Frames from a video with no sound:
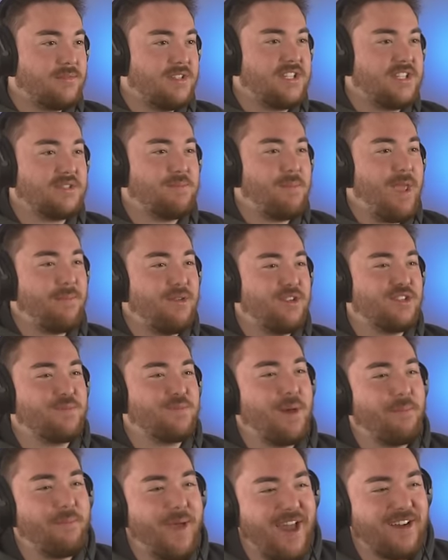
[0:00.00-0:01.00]
Just maybe you
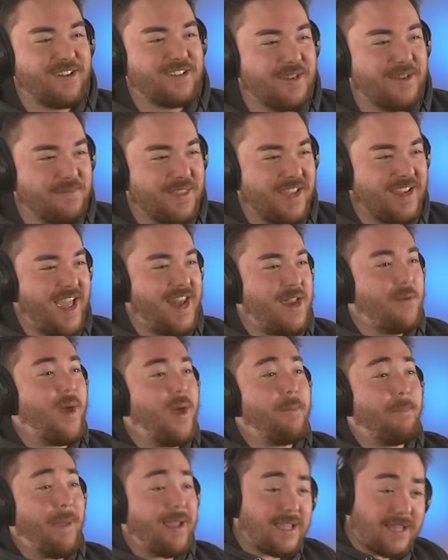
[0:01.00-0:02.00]
smell bad or something.
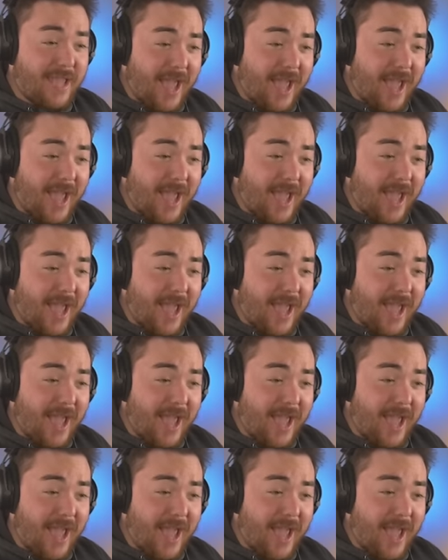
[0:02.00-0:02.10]
Anyway, pick a